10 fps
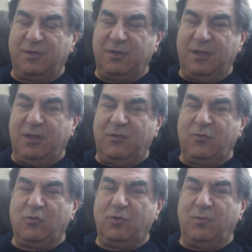to
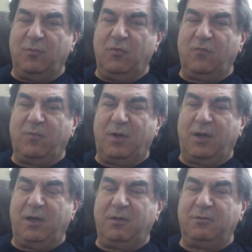remove my
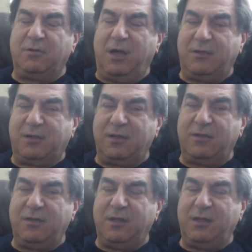right
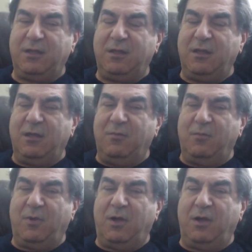kidney,
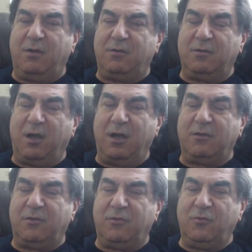my right
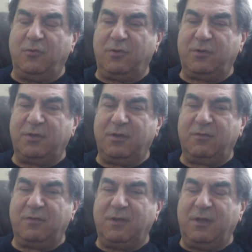uterus
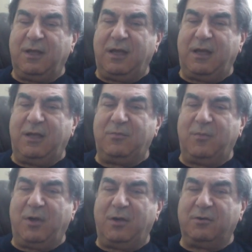and my
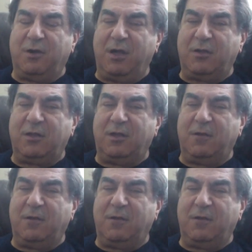right uh,